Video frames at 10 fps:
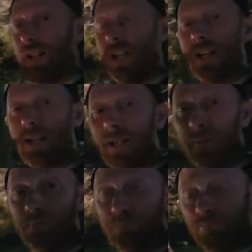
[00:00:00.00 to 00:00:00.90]
uh,
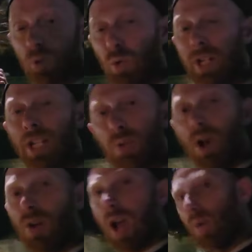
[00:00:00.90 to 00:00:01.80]
we're gonna hit the
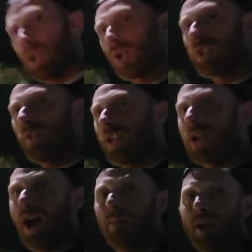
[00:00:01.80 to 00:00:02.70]
road. I would close the video
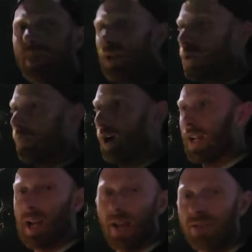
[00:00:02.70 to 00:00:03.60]
now, but I think we're probably
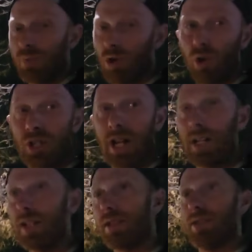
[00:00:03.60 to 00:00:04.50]
gonna have some road
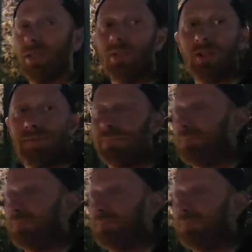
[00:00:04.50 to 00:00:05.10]
shenanigans. So.